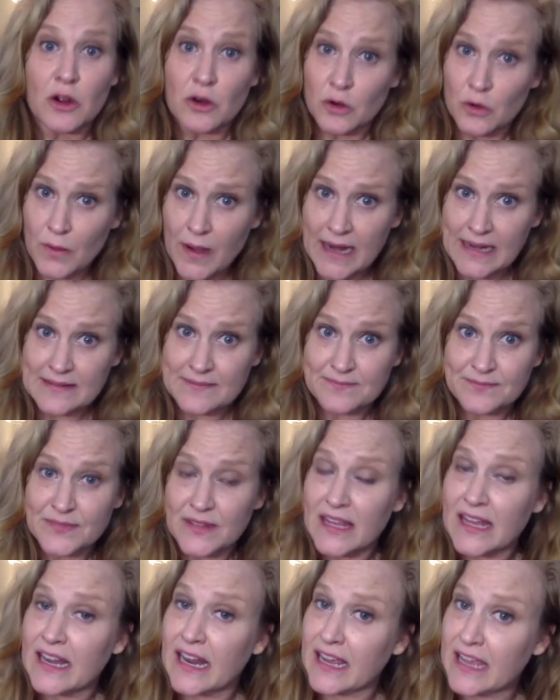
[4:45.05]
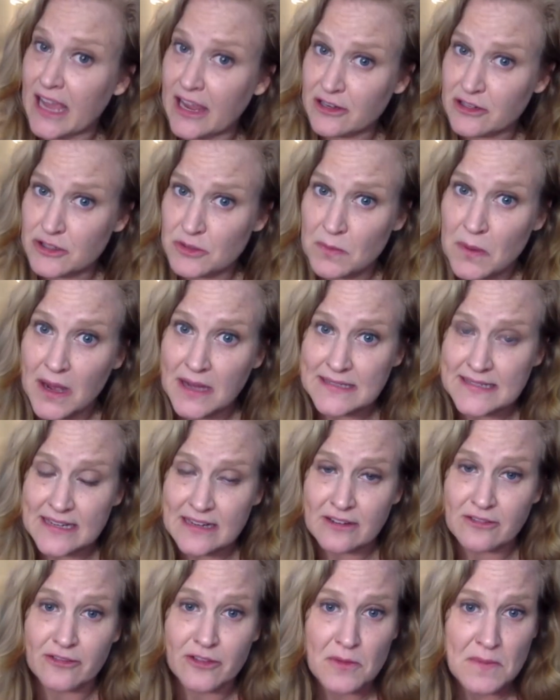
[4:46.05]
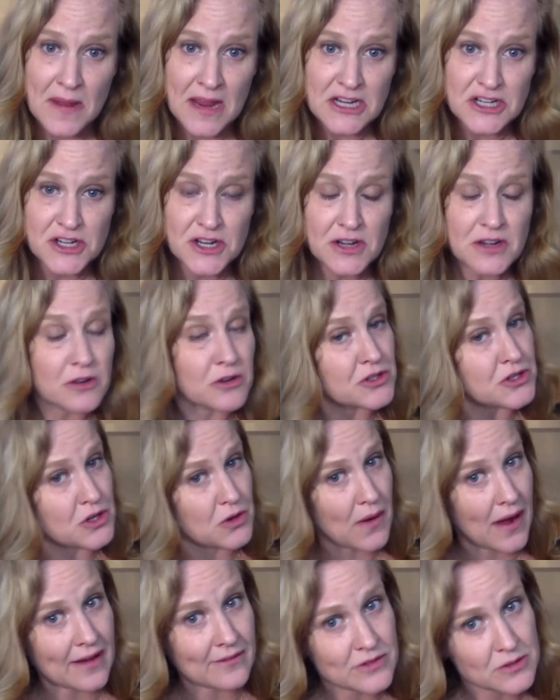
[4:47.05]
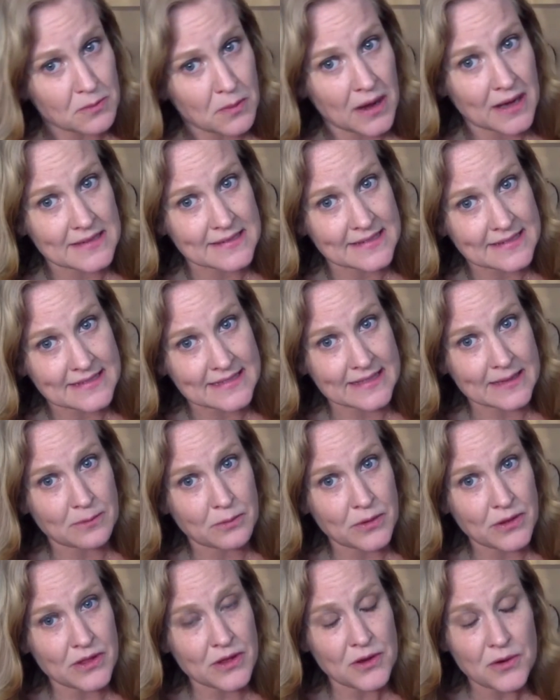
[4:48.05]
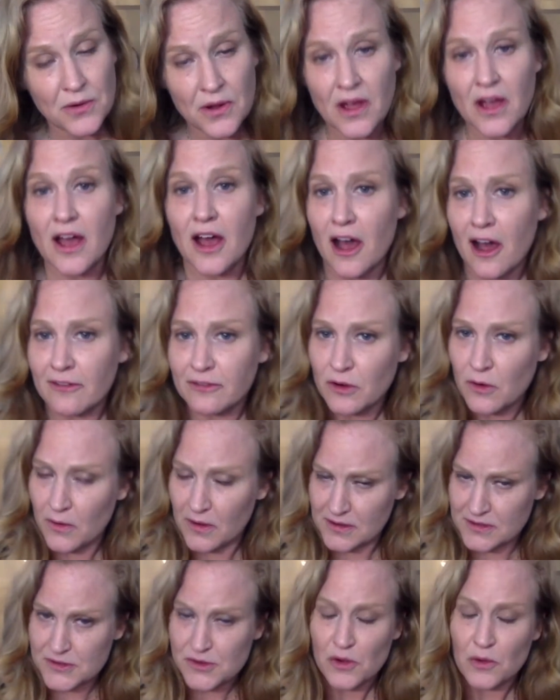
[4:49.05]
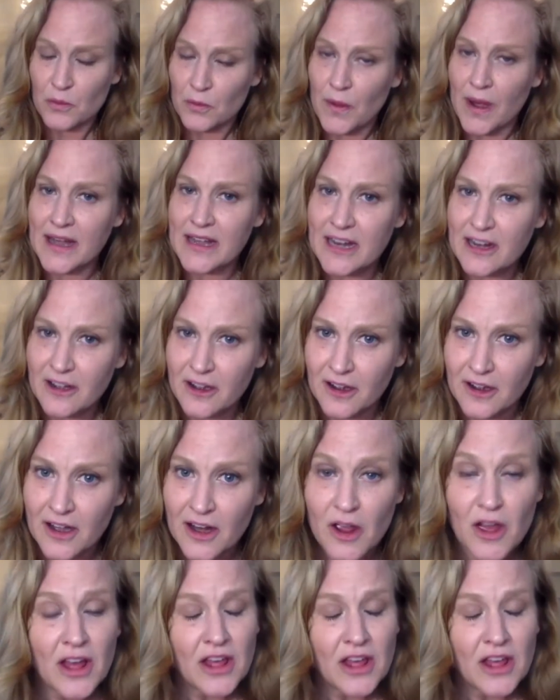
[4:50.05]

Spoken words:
Great. Can I get your deposit information, or do you have a deposit slip with you? Of course. Right here.